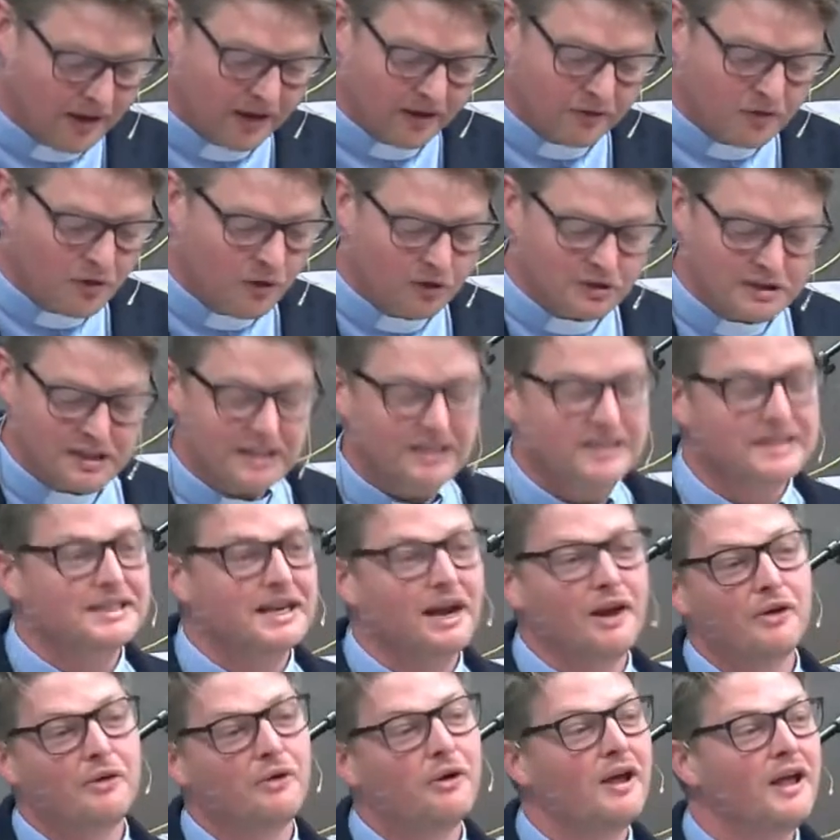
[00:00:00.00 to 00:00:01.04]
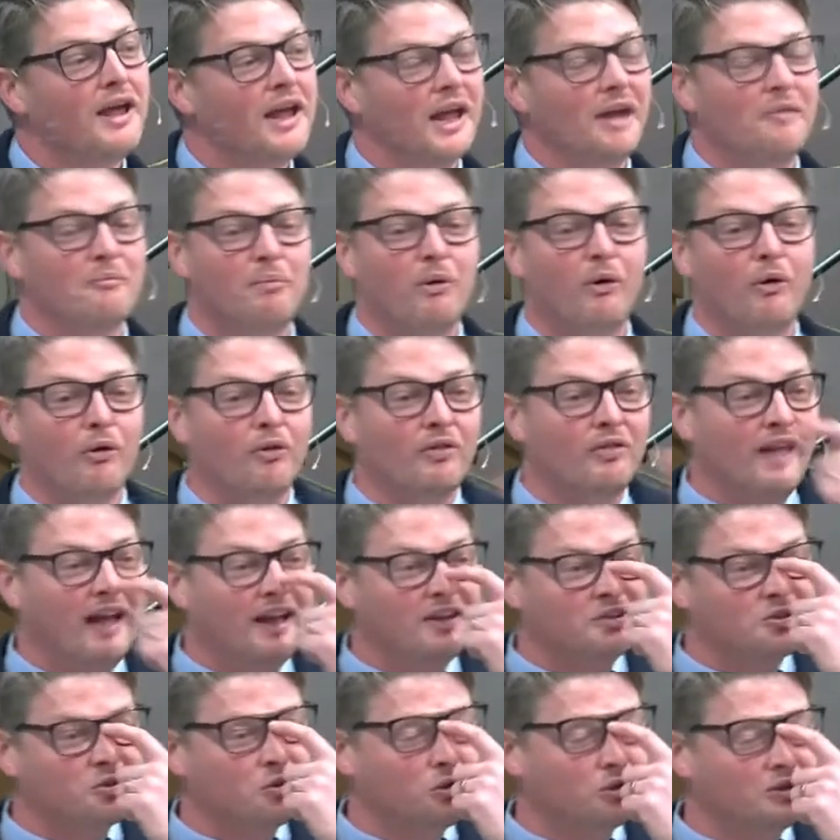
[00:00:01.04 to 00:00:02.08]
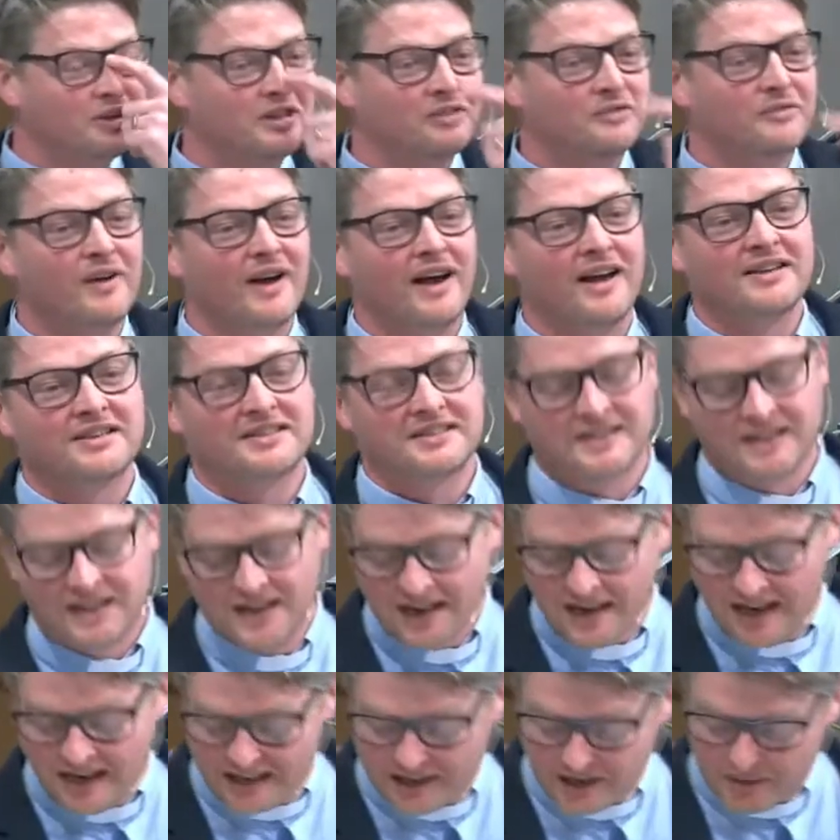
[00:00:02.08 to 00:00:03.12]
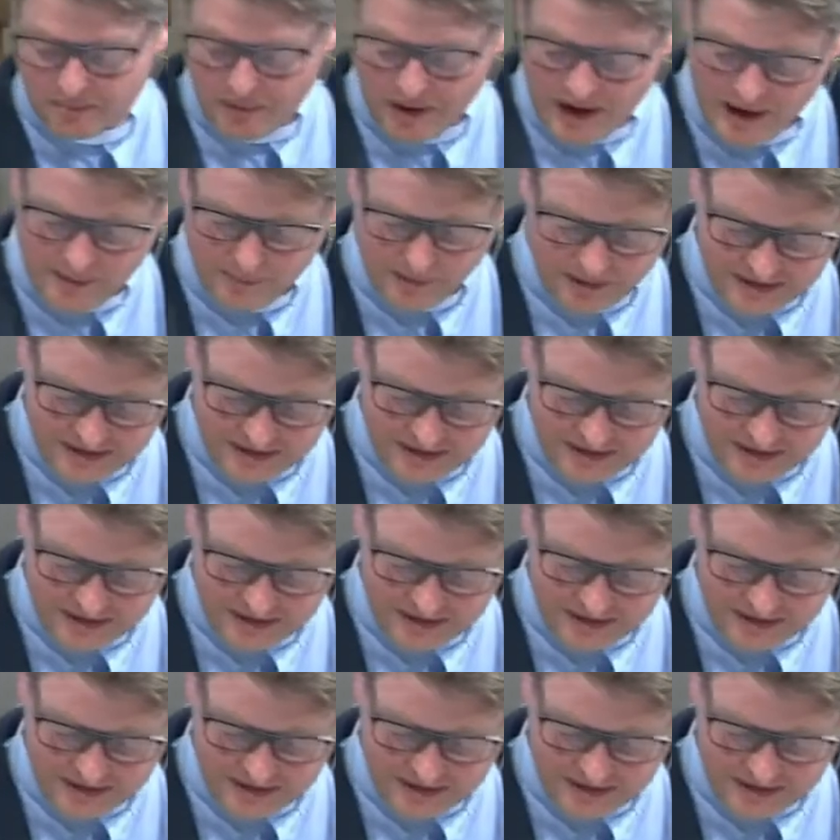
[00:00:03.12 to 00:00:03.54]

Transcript: of course, it's so important, that shortest verse in the Bible,